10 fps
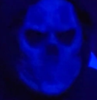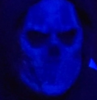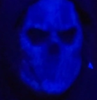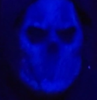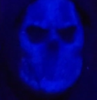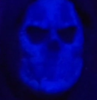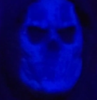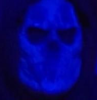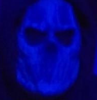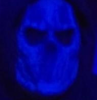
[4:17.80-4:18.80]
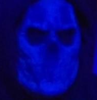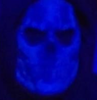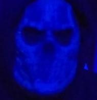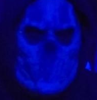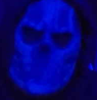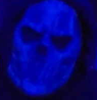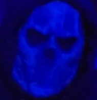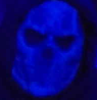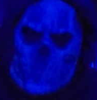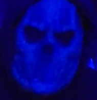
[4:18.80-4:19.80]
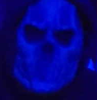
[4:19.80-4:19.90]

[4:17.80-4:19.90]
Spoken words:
game with a practice squad offense.